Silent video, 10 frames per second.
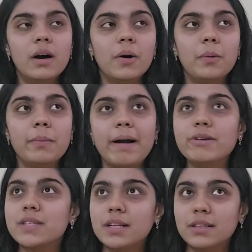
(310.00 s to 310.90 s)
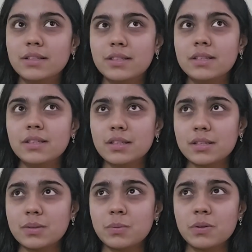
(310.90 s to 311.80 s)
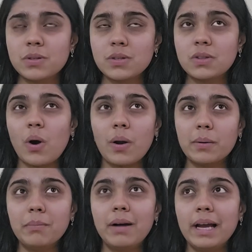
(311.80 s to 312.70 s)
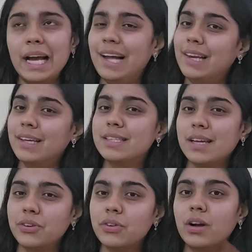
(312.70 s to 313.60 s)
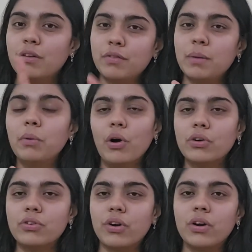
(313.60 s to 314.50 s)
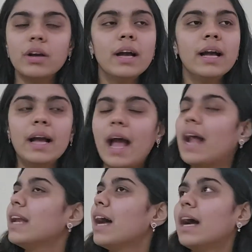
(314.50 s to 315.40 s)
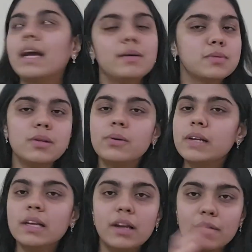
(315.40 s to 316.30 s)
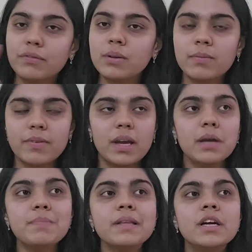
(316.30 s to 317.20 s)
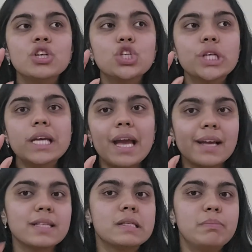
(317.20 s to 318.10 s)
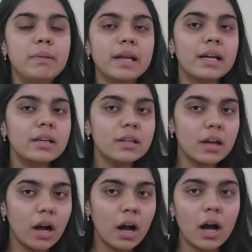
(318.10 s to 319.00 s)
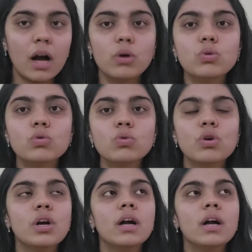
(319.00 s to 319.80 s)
Biostatistics was taught by Alexandra, if I'm not wrong, and I absolutely loved the way she explained how,